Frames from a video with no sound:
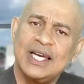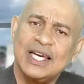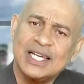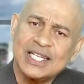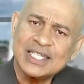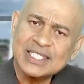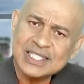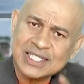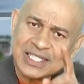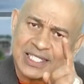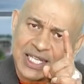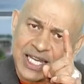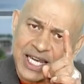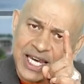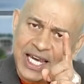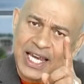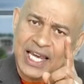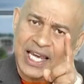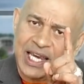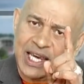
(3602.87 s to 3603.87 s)

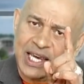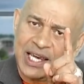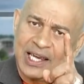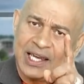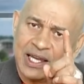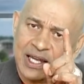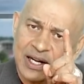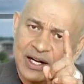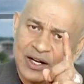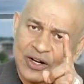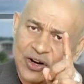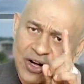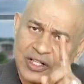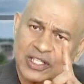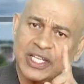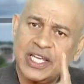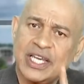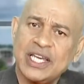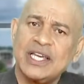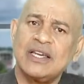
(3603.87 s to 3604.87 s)
Say
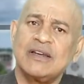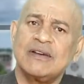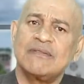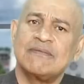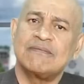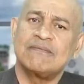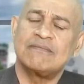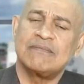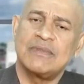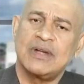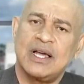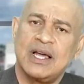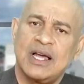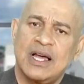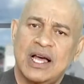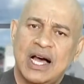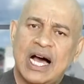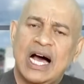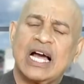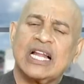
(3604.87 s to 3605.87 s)
nothing
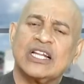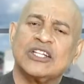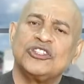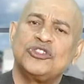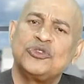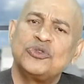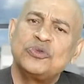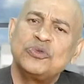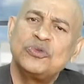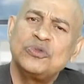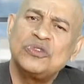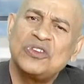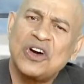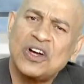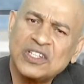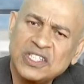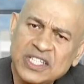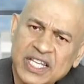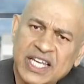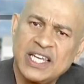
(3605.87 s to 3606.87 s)
and do
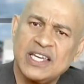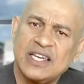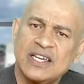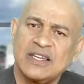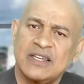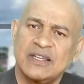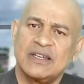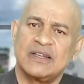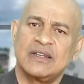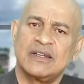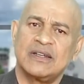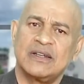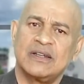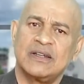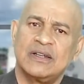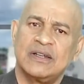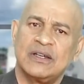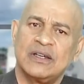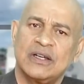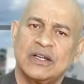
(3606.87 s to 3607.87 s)
nothing,
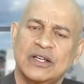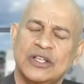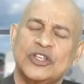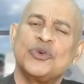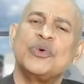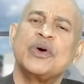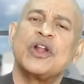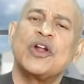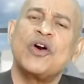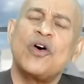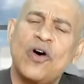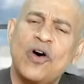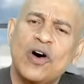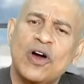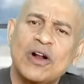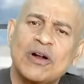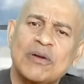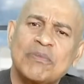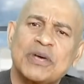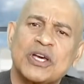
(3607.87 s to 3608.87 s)
you will
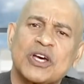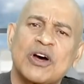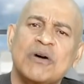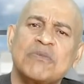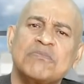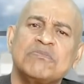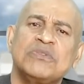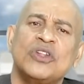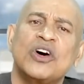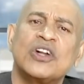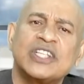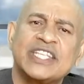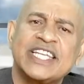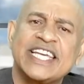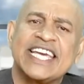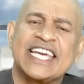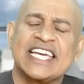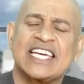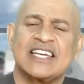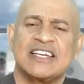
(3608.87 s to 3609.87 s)
all become
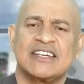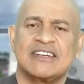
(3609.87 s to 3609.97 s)
nothing.